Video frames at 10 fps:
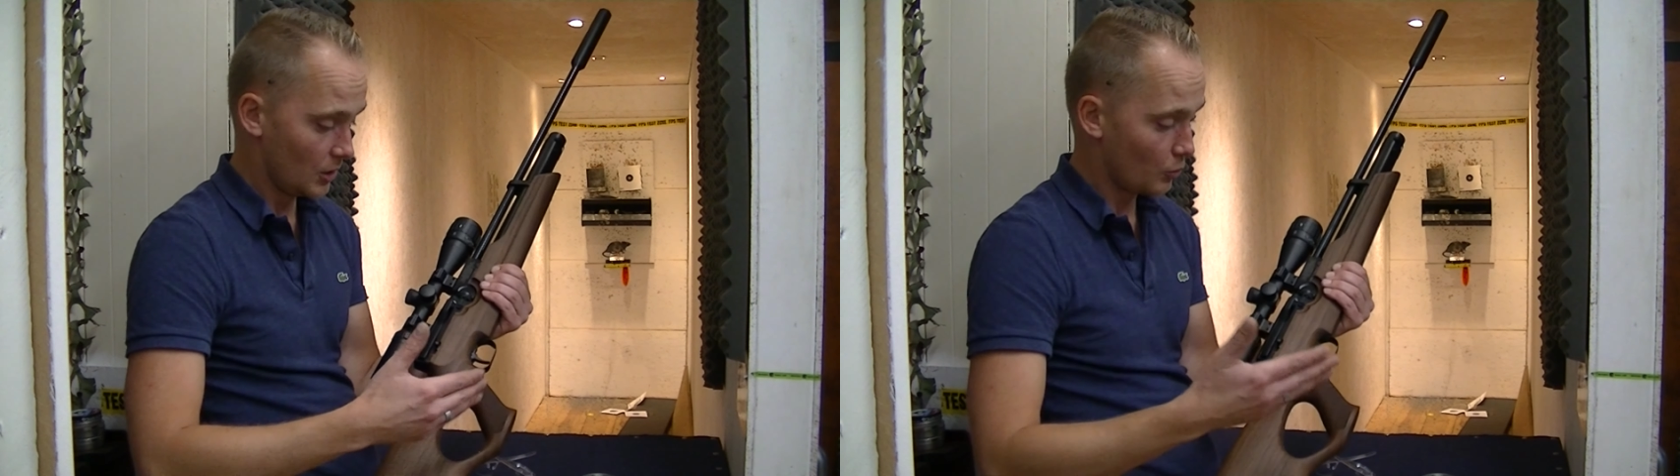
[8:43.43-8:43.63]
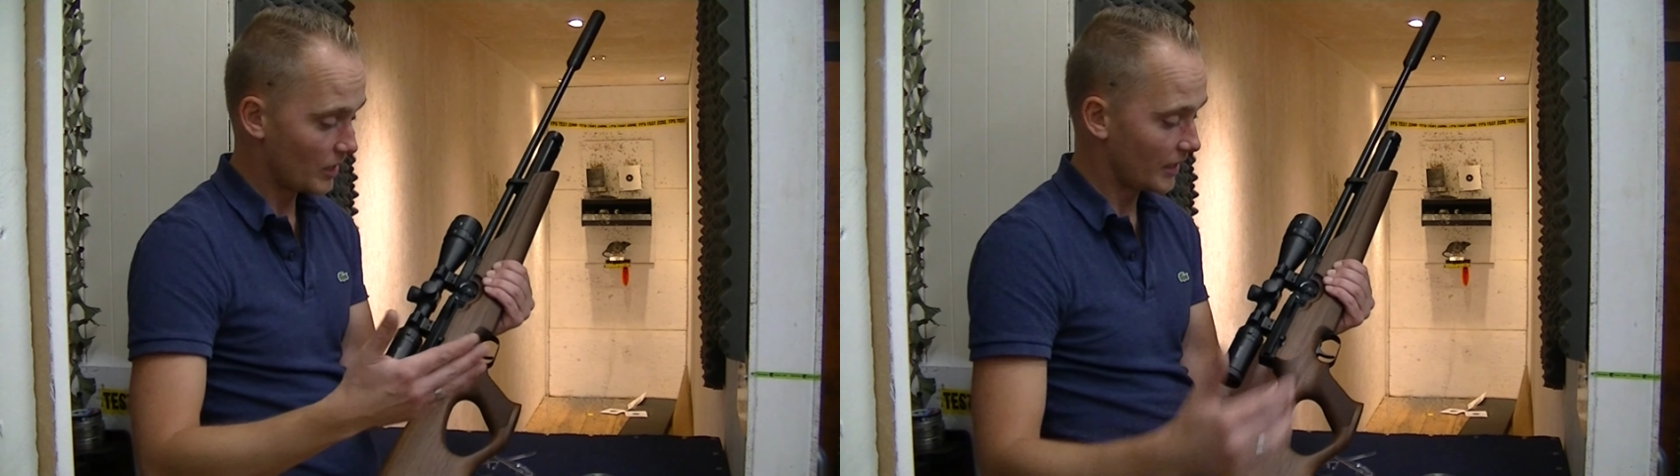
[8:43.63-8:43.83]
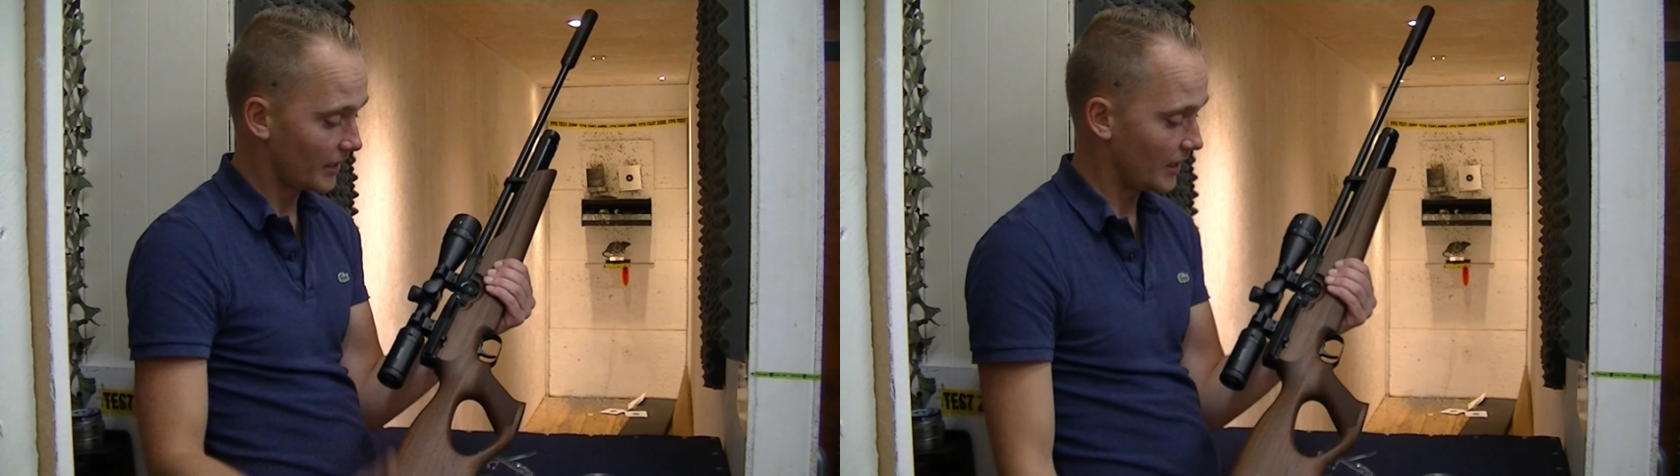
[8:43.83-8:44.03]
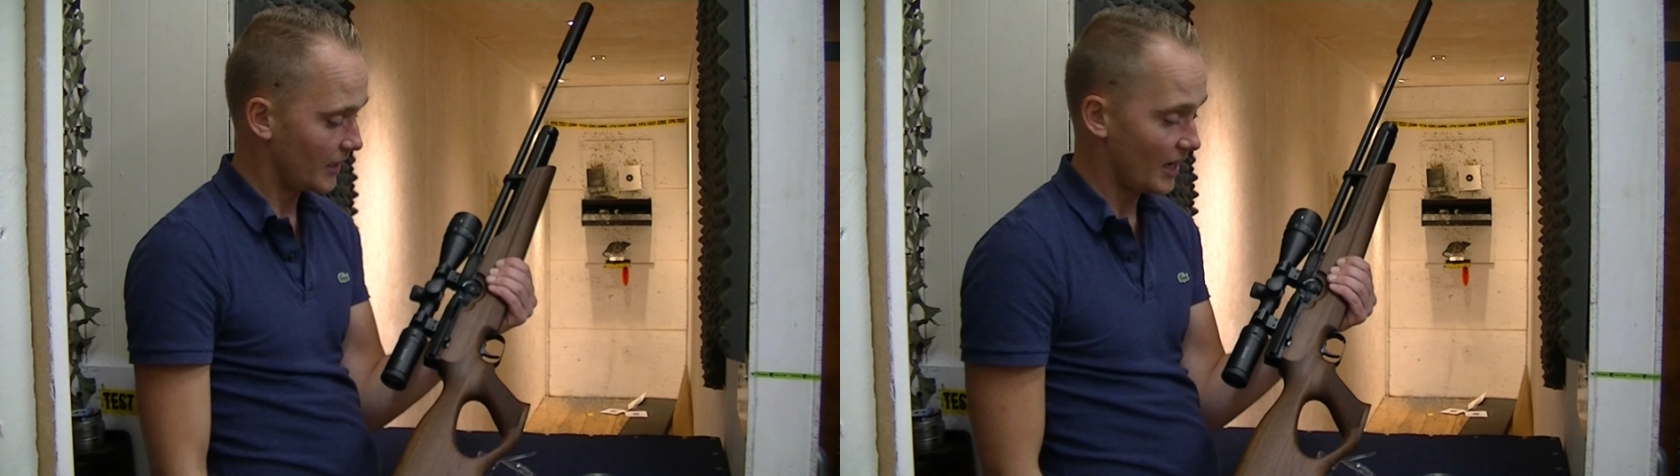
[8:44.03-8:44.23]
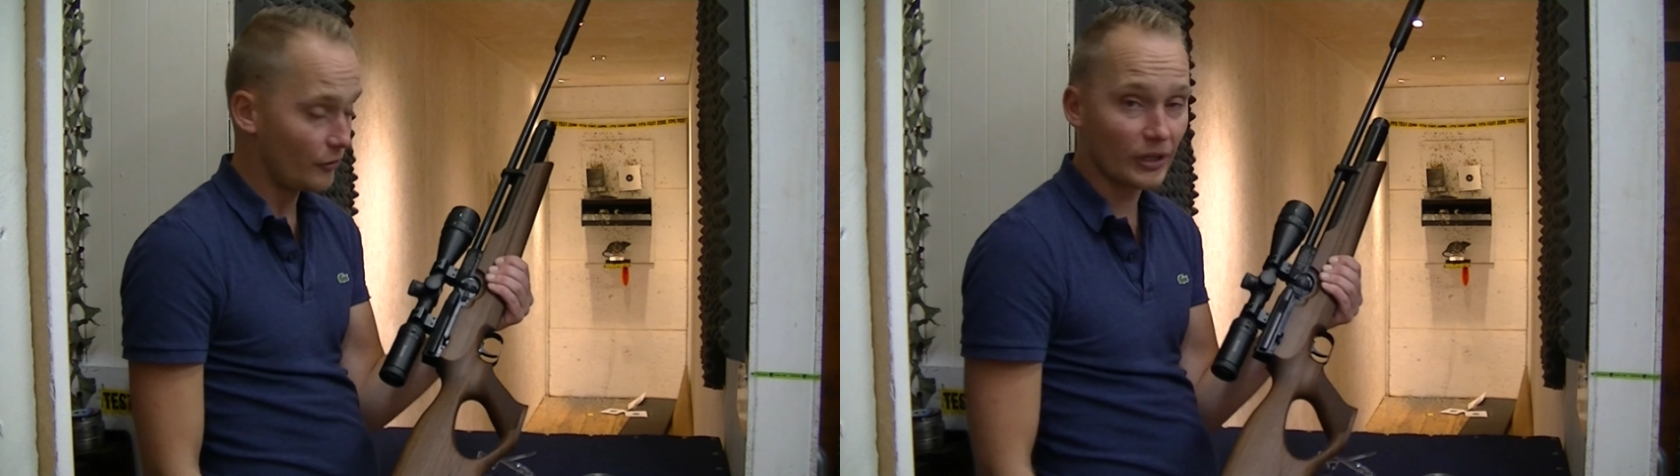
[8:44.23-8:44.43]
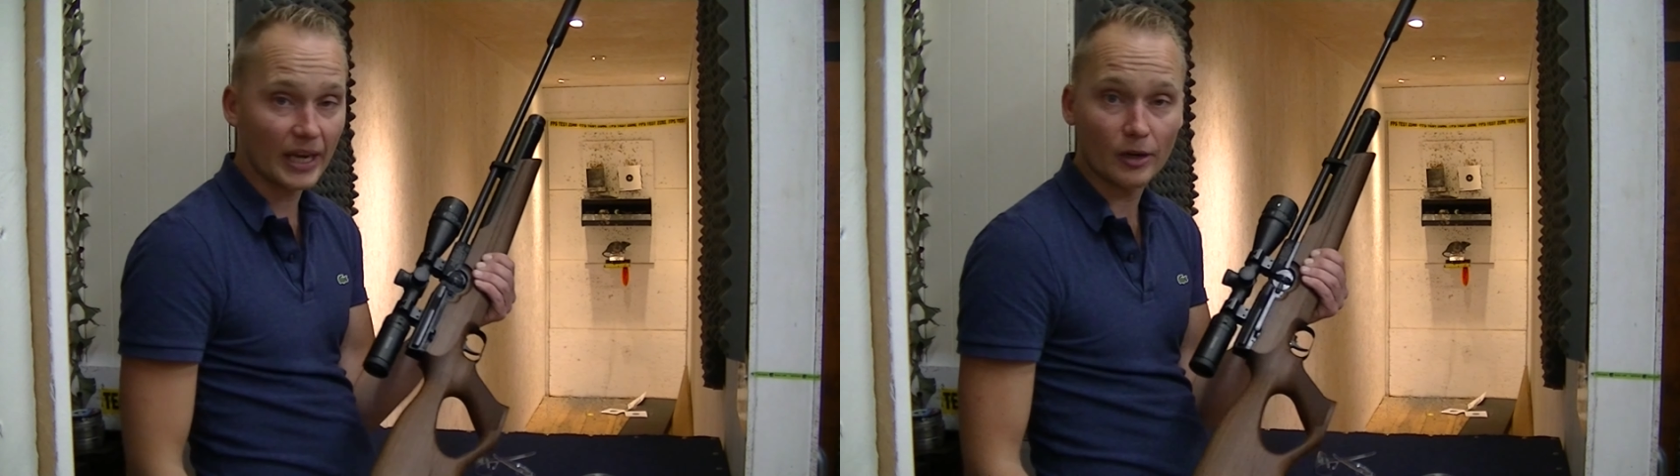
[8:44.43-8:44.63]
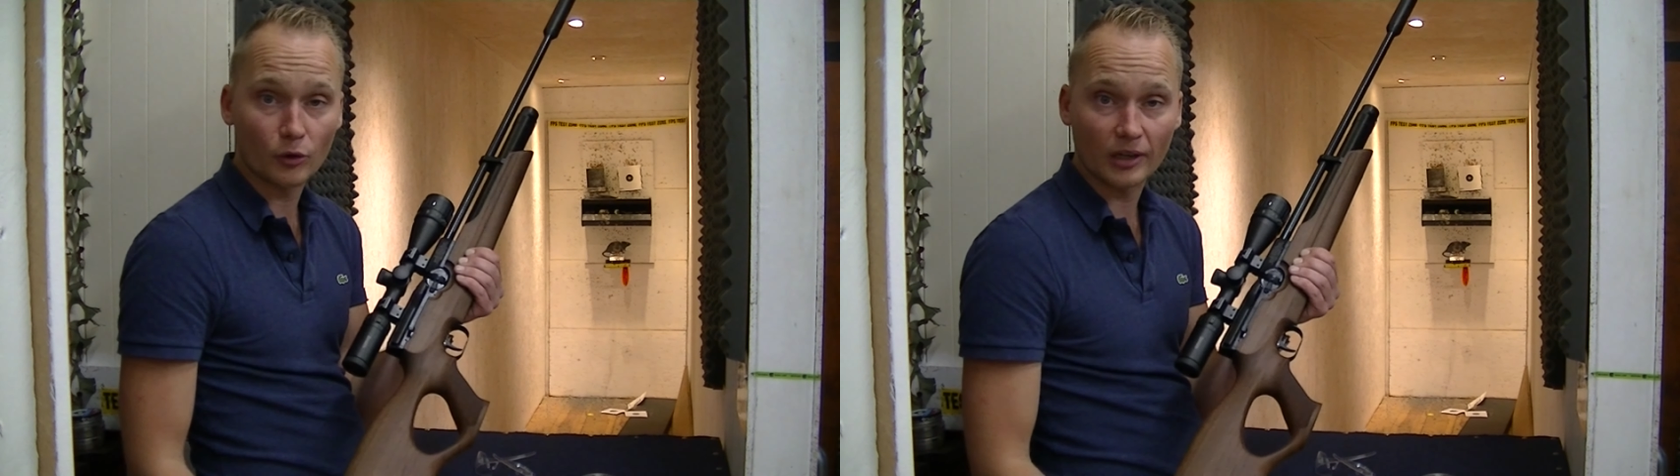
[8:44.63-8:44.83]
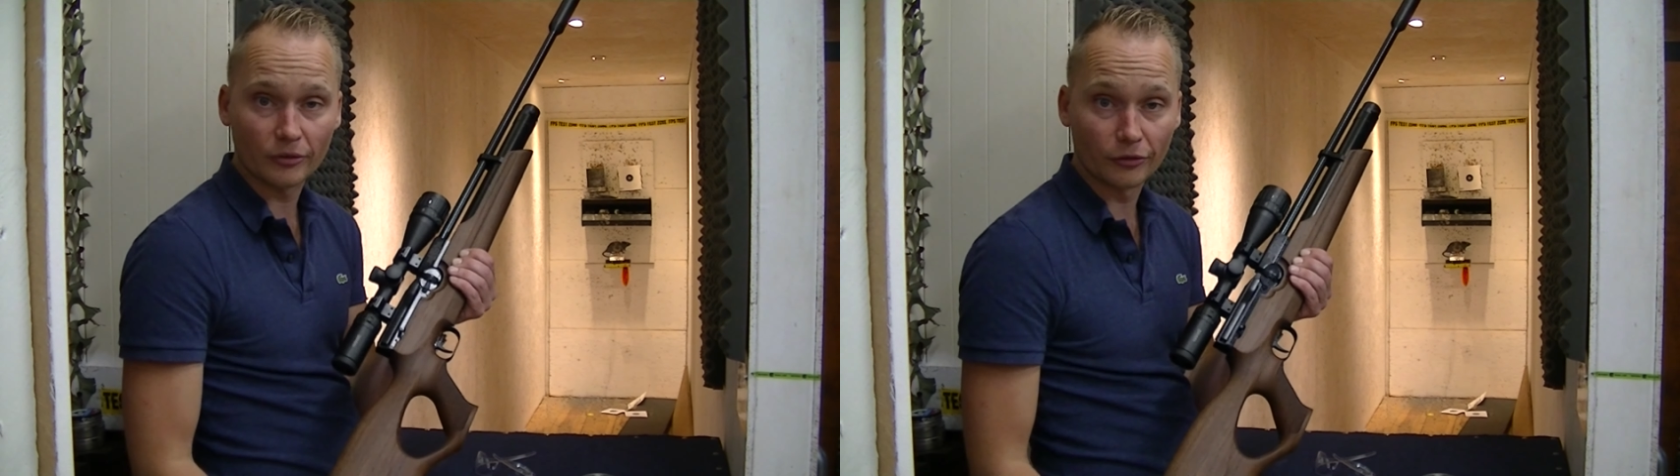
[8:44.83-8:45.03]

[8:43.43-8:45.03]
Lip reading: we can get every air rifle